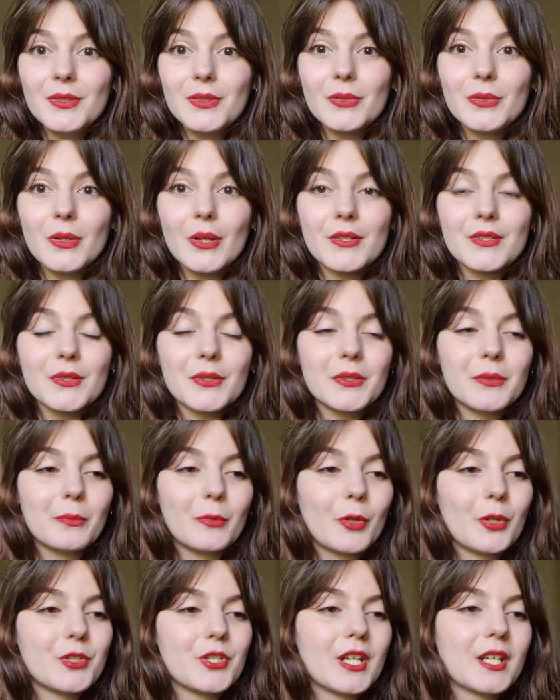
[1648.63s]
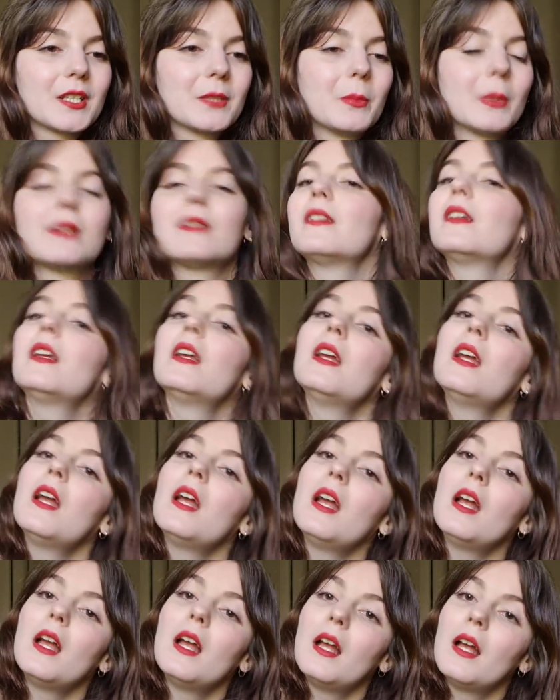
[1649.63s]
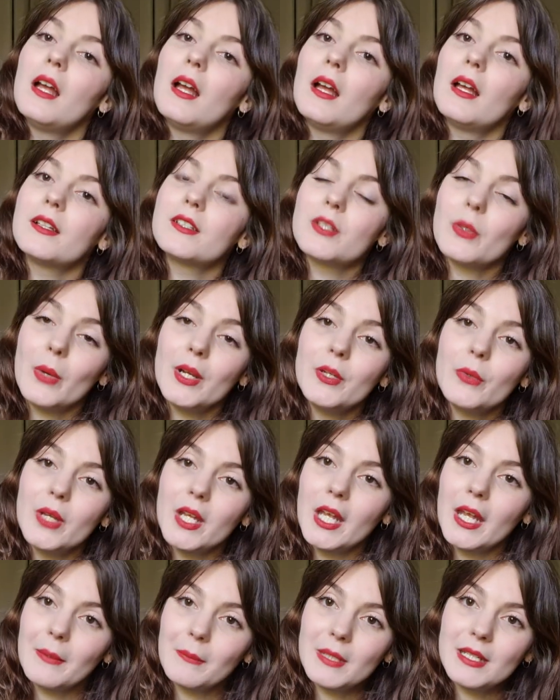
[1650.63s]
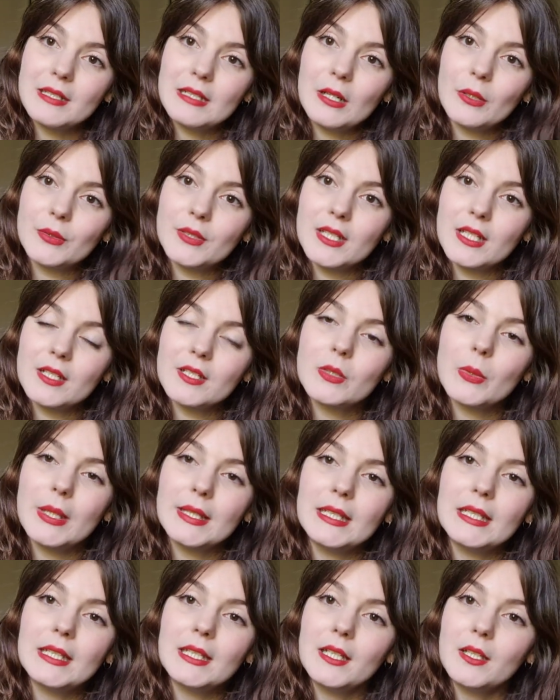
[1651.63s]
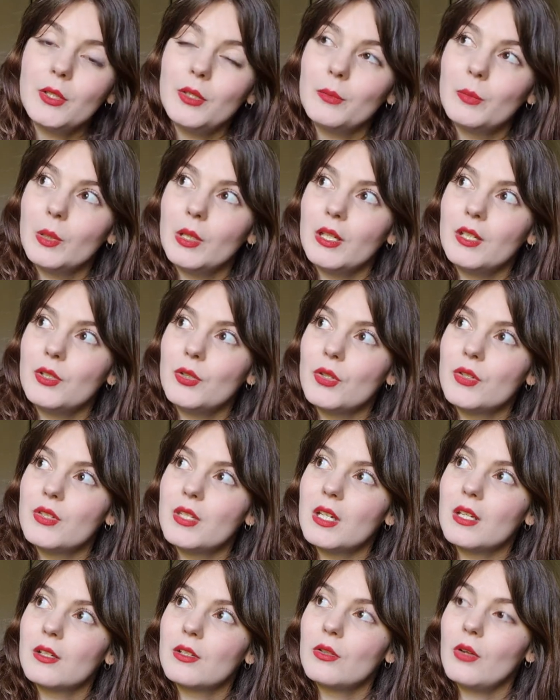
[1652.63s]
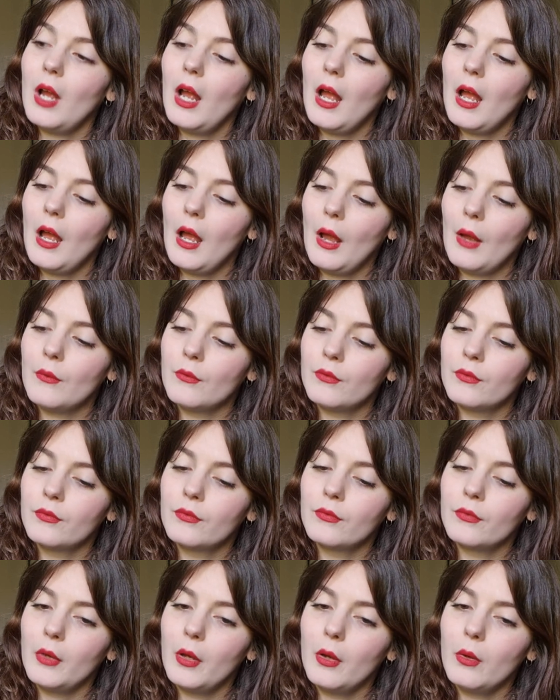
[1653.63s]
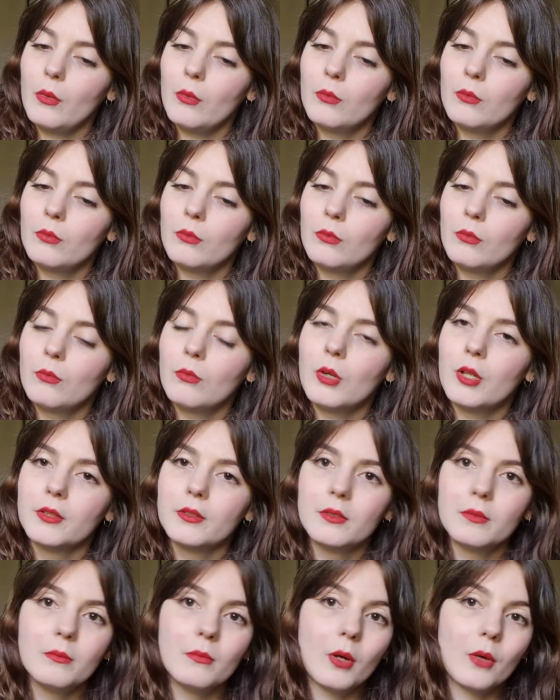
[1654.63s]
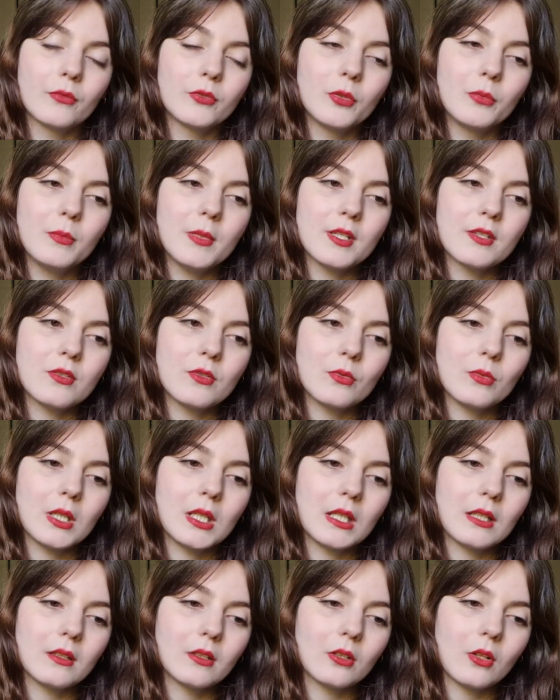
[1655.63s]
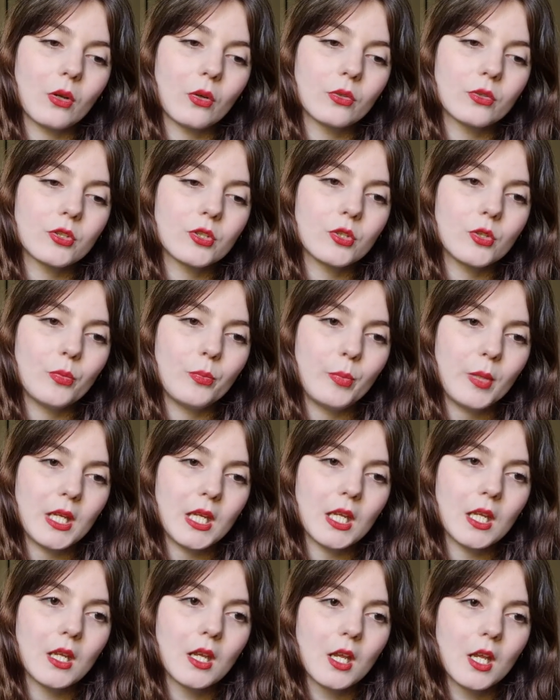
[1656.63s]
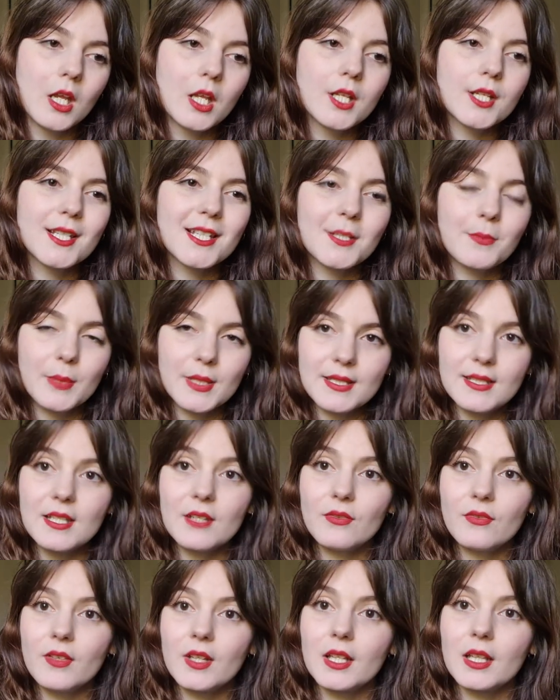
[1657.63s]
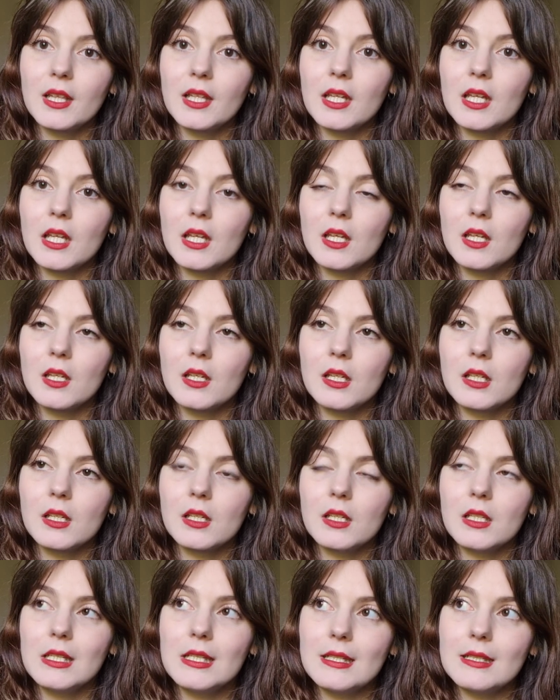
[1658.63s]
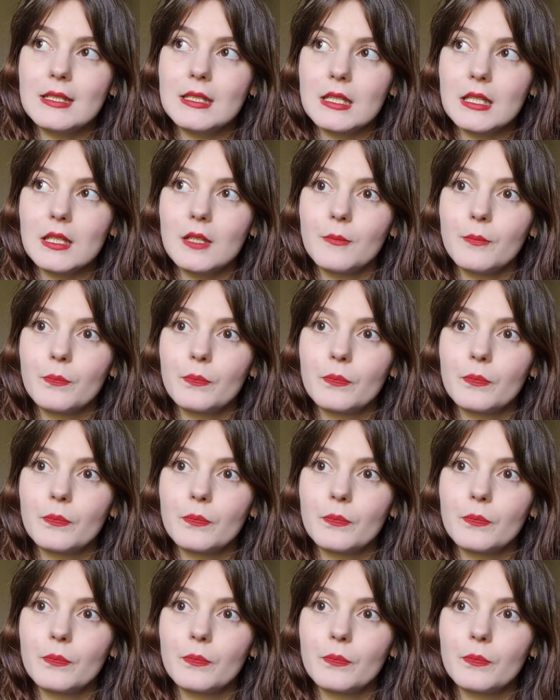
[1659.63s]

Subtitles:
a certain project. But so I know it can be daunting. So I think it could be interesting to have one of the mystery knit-alongs to be specifically easy,